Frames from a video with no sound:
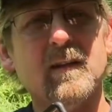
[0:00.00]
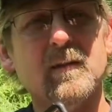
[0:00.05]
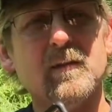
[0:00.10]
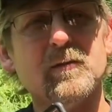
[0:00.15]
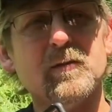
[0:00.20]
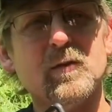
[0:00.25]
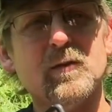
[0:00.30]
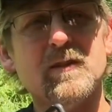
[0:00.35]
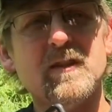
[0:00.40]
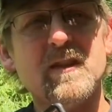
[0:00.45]

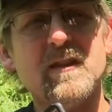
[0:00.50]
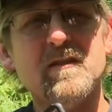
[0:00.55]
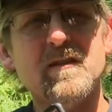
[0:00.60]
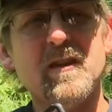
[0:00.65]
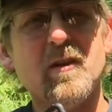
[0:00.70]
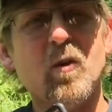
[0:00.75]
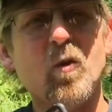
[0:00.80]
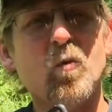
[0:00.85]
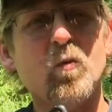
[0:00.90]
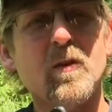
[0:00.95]
so it's
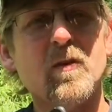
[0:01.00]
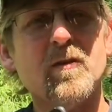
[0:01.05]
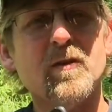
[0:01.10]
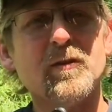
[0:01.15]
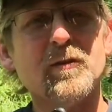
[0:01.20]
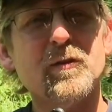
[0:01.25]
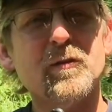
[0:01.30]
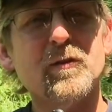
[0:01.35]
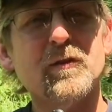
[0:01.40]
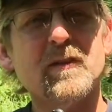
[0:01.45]
easy to hold
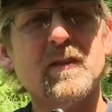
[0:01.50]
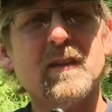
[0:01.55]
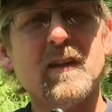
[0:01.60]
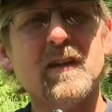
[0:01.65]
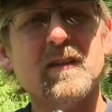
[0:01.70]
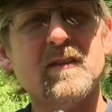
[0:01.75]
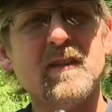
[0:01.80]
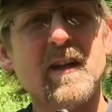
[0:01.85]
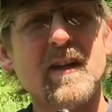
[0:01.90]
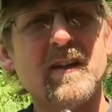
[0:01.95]
on to.
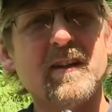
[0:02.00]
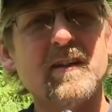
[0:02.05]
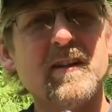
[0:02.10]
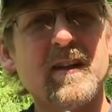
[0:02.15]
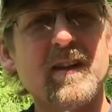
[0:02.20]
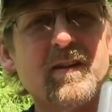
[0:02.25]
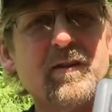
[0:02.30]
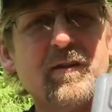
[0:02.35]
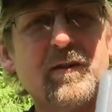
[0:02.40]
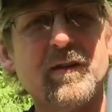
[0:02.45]
It's kind of
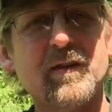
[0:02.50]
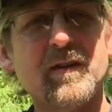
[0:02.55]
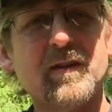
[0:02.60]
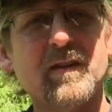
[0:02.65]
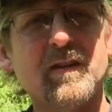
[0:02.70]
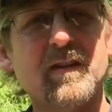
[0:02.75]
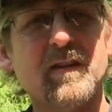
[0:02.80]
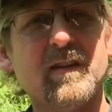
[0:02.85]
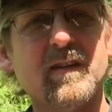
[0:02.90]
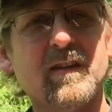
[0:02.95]
textured.
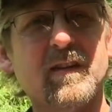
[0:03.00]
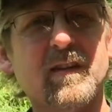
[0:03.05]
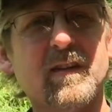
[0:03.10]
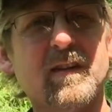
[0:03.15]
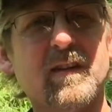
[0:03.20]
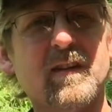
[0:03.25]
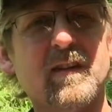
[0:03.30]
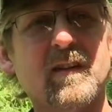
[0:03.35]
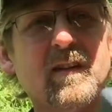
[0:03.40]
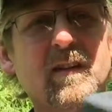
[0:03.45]

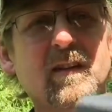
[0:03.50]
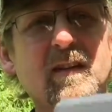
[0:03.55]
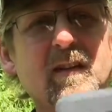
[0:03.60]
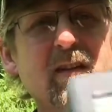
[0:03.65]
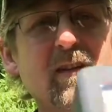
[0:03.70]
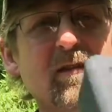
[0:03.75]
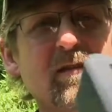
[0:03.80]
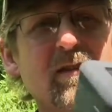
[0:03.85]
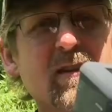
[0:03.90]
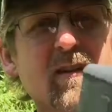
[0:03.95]

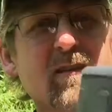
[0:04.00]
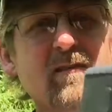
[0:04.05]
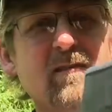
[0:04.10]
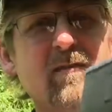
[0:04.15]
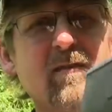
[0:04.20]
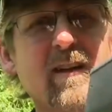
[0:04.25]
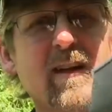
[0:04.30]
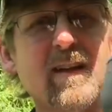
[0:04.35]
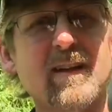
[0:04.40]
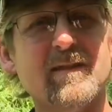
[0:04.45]
You know, it's got
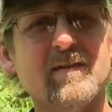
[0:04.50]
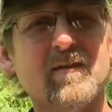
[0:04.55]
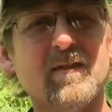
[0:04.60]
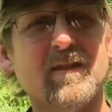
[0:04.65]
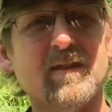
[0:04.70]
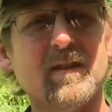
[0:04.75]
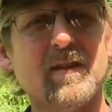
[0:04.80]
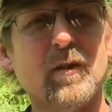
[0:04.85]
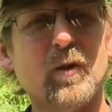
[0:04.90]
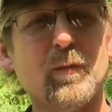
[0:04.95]
little lines on
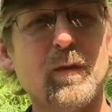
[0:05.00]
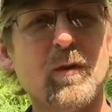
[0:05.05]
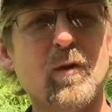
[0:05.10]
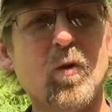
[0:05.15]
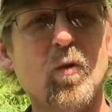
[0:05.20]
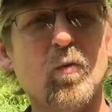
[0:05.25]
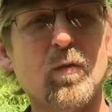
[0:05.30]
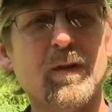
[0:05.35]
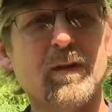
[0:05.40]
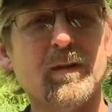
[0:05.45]
it to help you
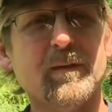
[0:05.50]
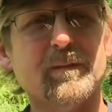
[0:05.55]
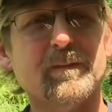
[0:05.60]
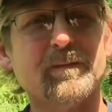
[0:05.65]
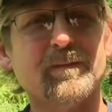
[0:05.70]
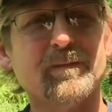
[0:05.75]
hold it.